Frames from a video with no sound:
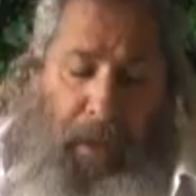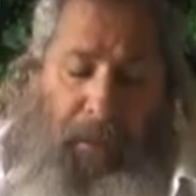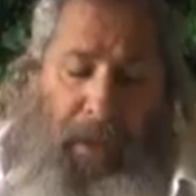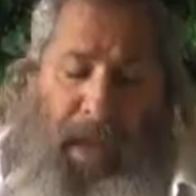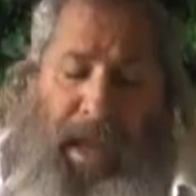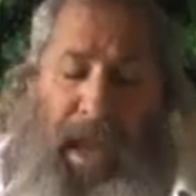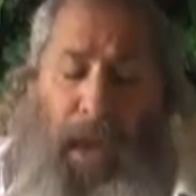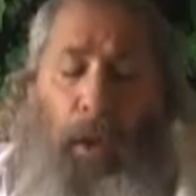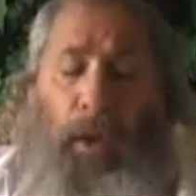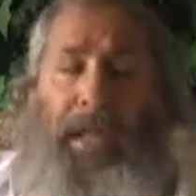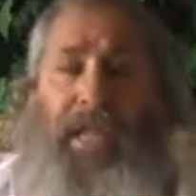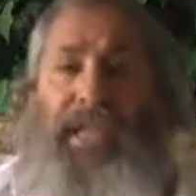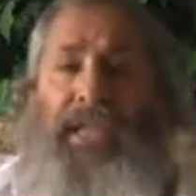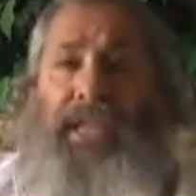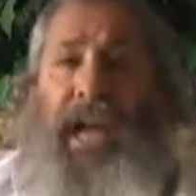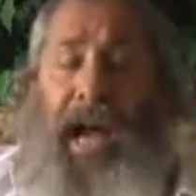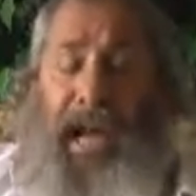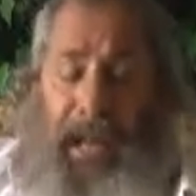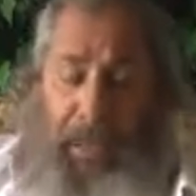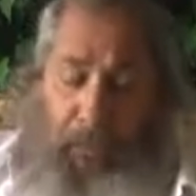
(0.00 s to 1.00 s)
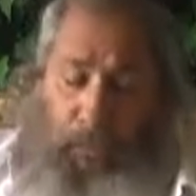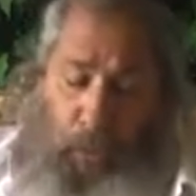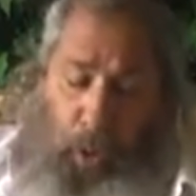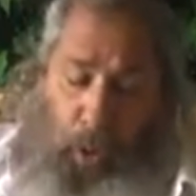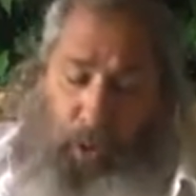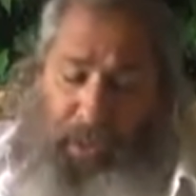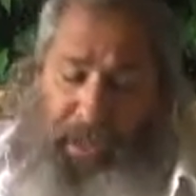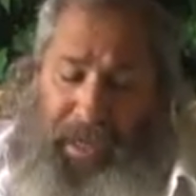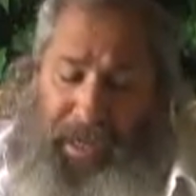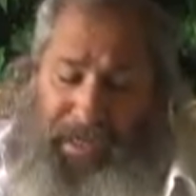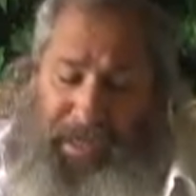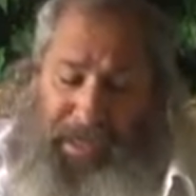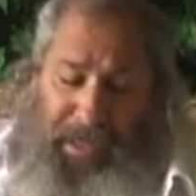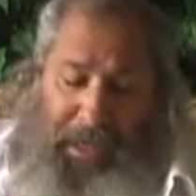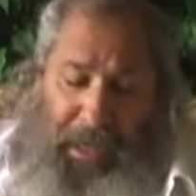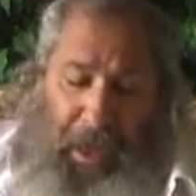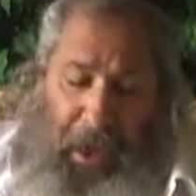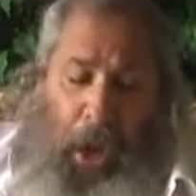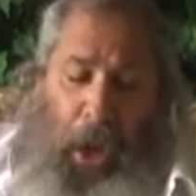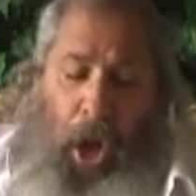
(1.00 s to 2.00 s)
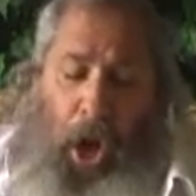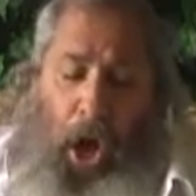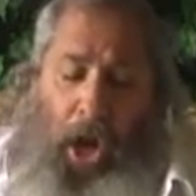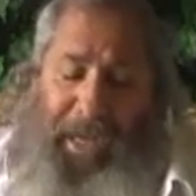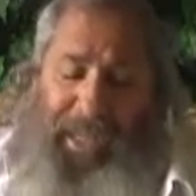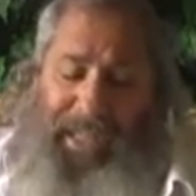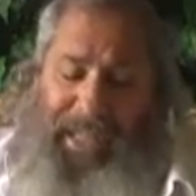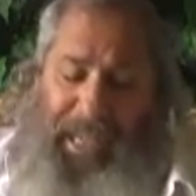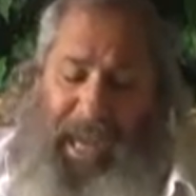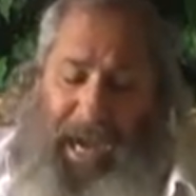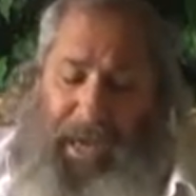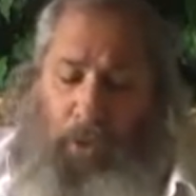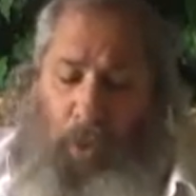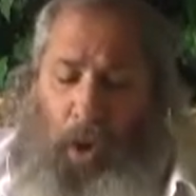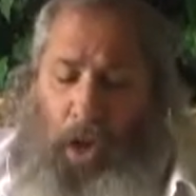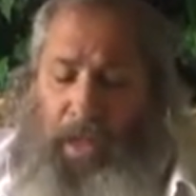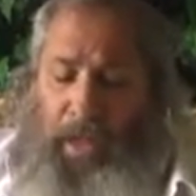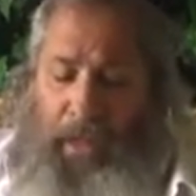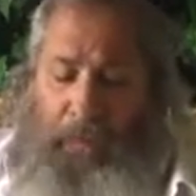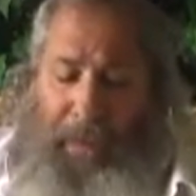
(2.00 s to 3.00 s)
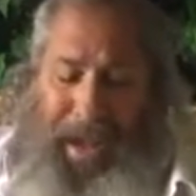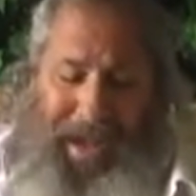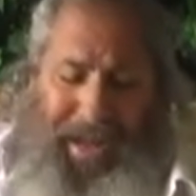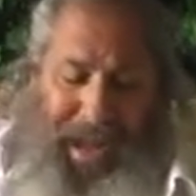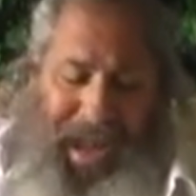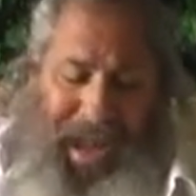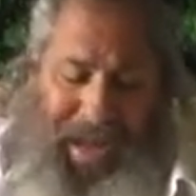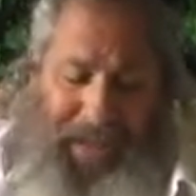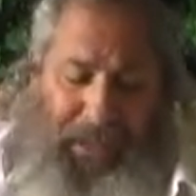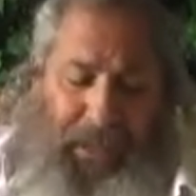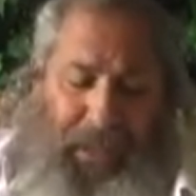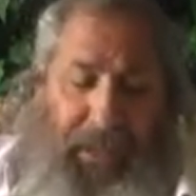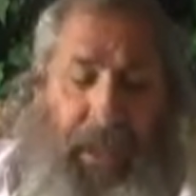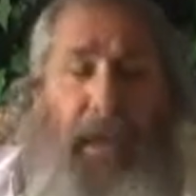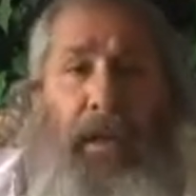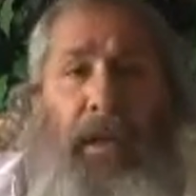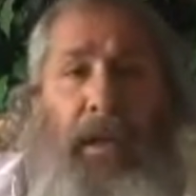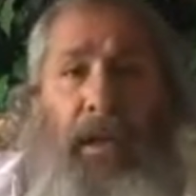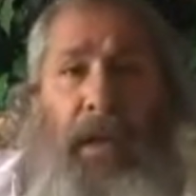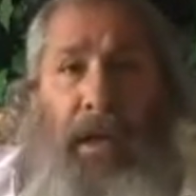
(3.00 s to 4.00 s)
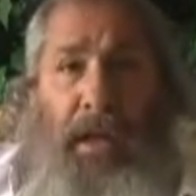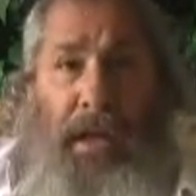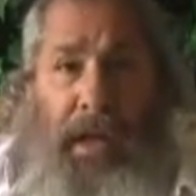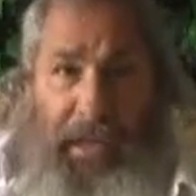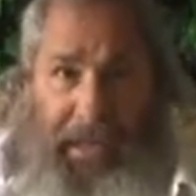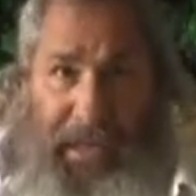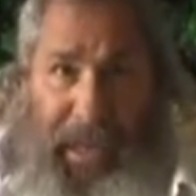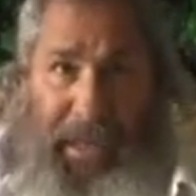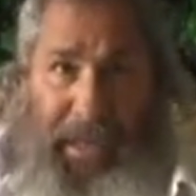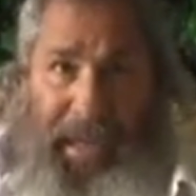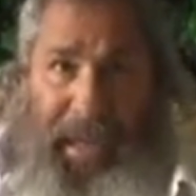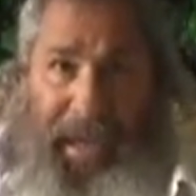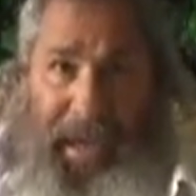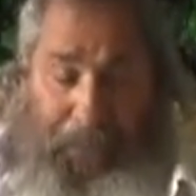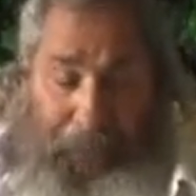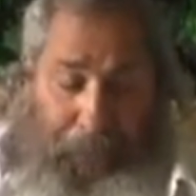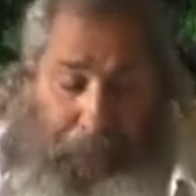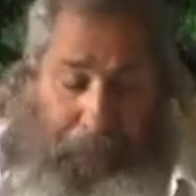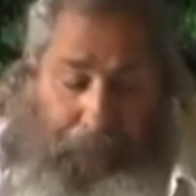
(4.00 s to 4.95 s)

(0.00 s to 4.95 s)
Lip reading: They held a silent protest on a sidewalk in Manhattan Sunday.